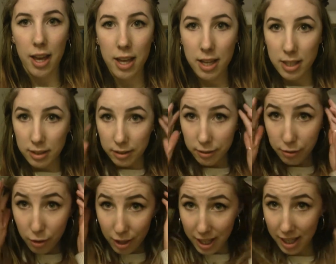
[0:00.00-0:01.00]
And
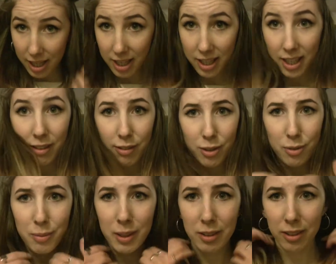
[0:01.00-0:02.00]
for hair, if you're
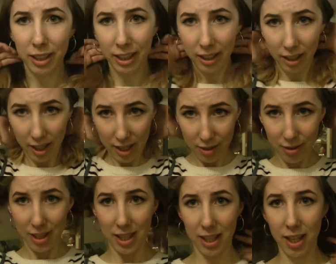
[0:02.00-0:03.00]
wondering, I don't
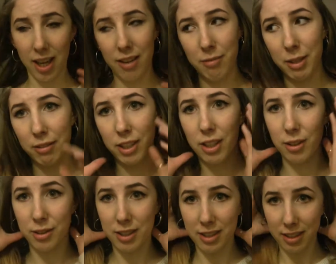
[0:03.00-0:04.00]
think I've made a
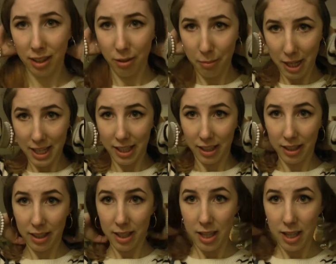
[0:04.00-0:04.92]
video since I got my hair done.